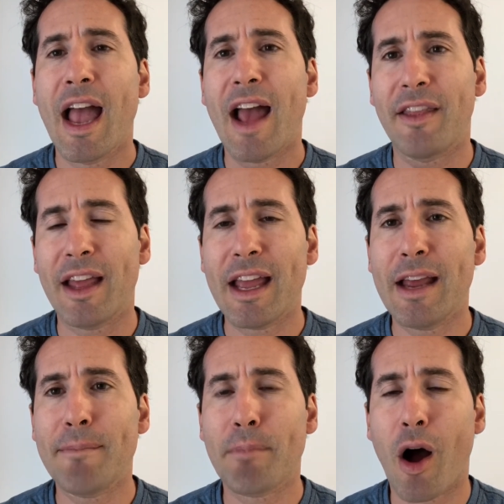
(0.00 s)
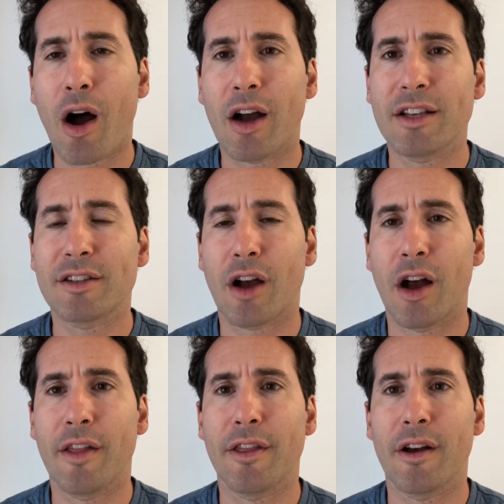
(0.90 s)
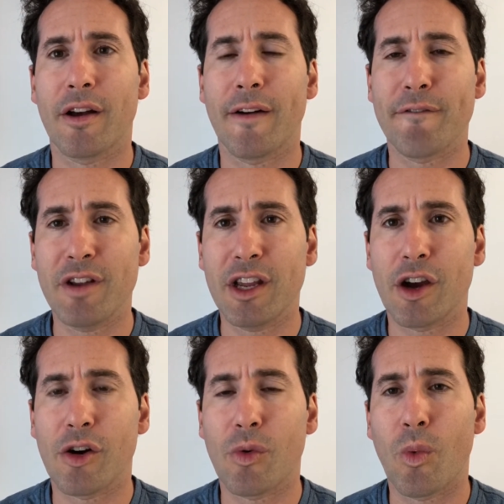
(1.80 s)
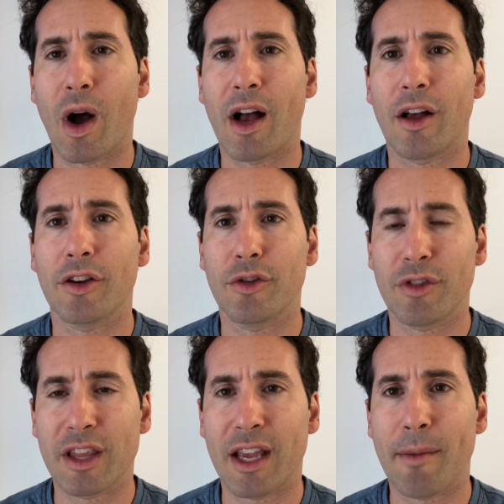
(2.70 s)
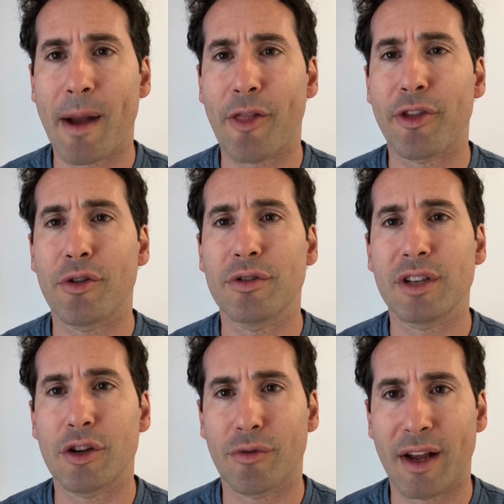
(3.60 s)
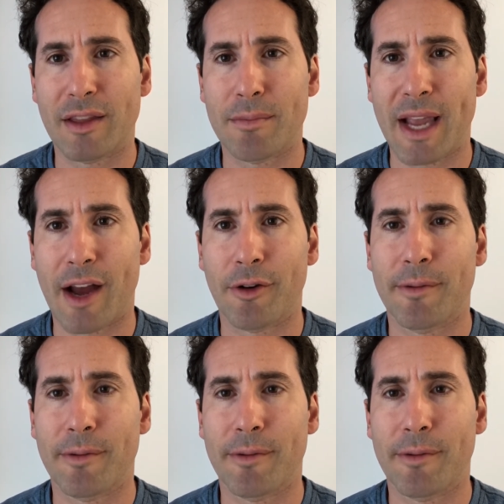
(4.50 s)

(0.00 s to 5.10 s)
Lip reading: and hit pause on the video while you think about those and you write them down.